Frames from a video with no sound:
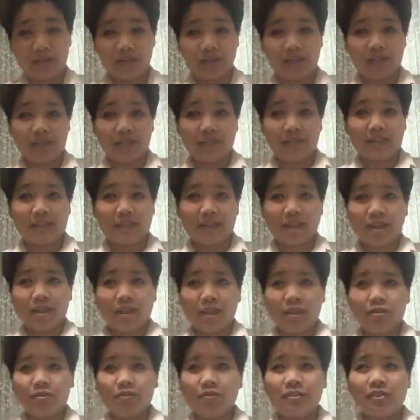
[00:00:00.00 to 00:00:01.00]
You
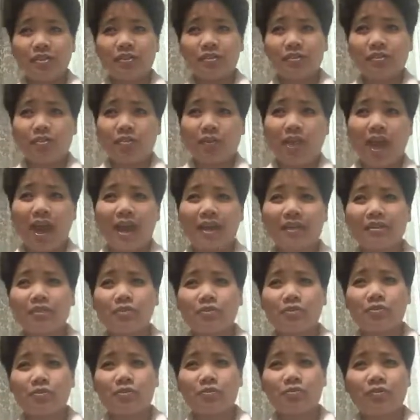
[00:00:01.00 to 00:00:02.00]
can try
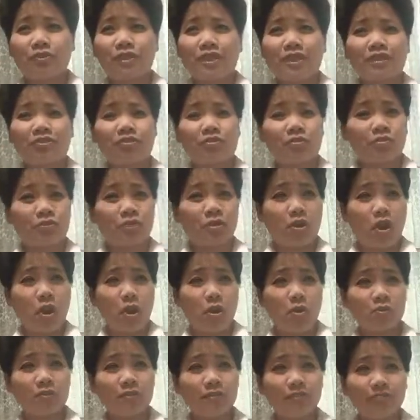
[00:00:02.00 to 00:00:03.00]
to do things on your
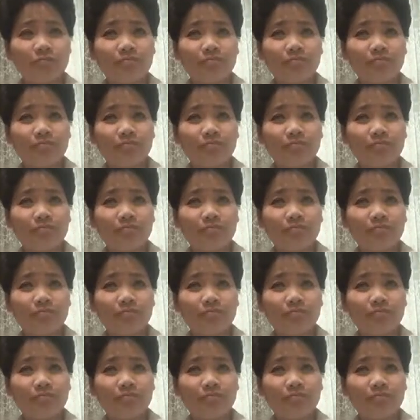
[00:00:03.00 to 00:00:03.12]
own,